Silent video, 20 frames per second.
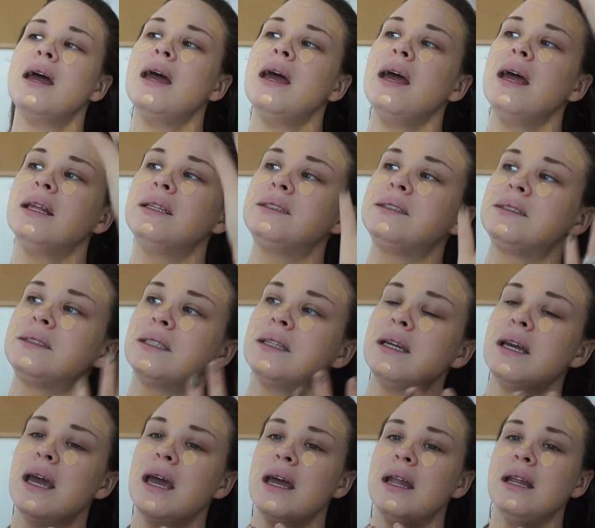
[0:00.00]

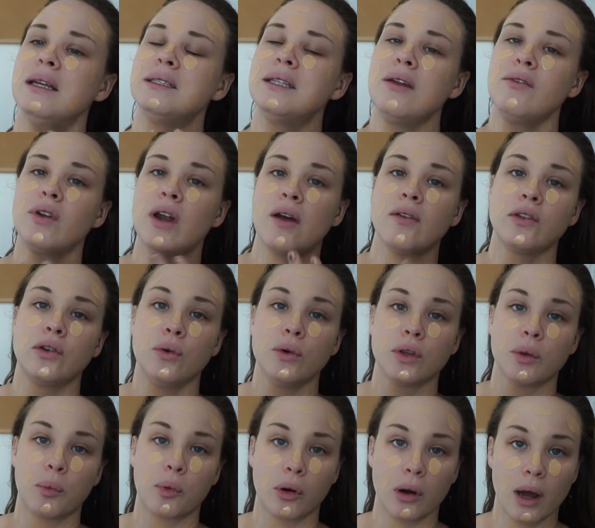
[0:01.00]
it doesn't even have to do with
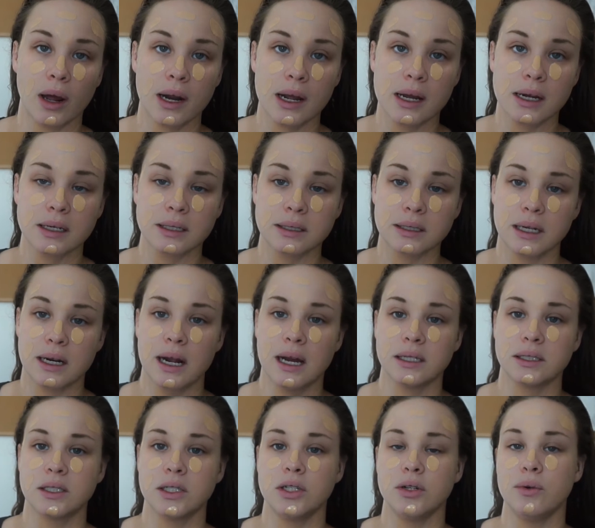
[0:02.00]
the products, it
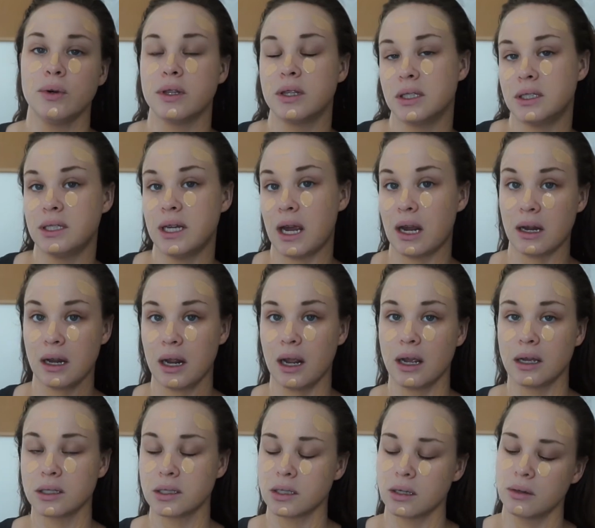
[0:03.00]
has to do with the
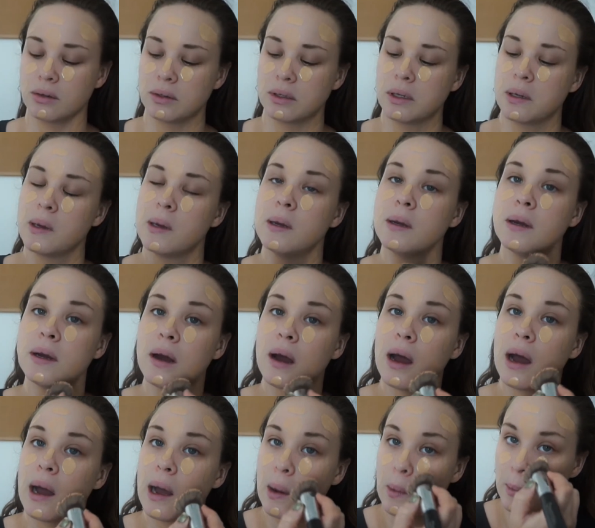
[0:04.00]
technique, so
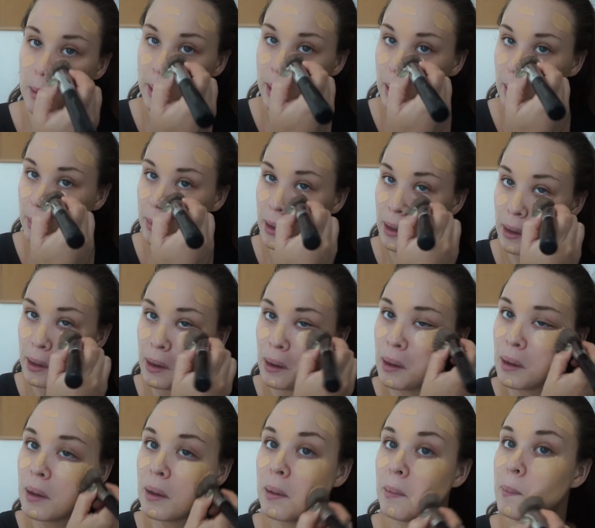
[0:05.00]
I will
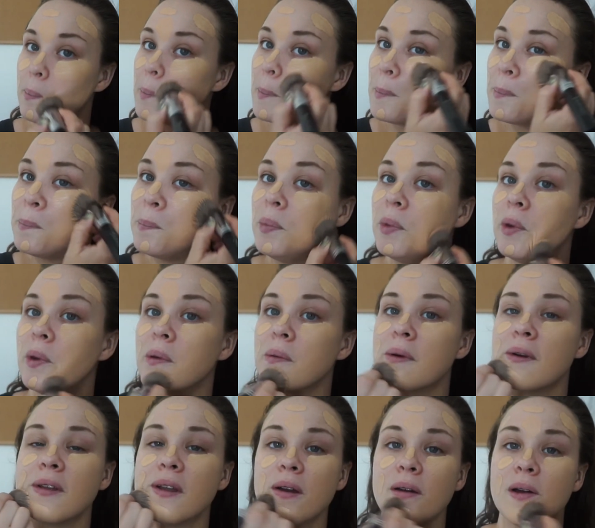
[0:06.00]
be doing
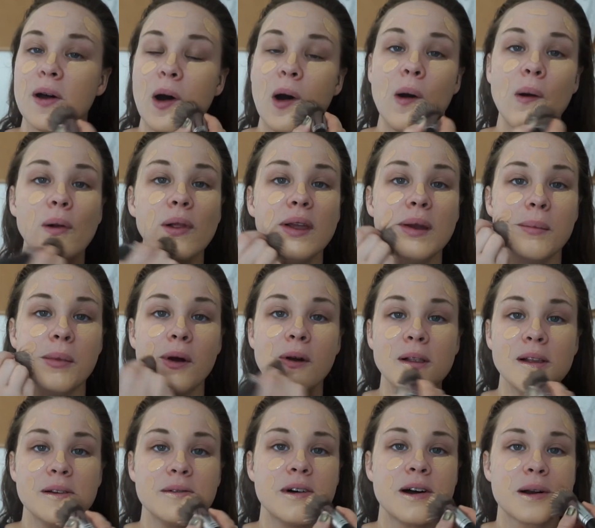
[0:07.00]
one of those. Holy
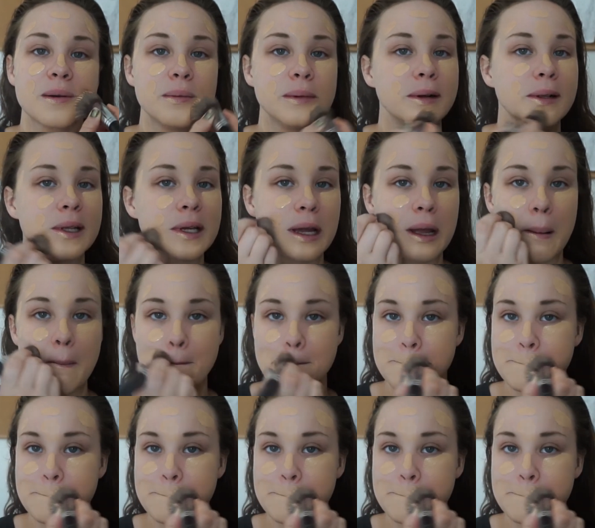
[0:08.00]
moly, guacamole.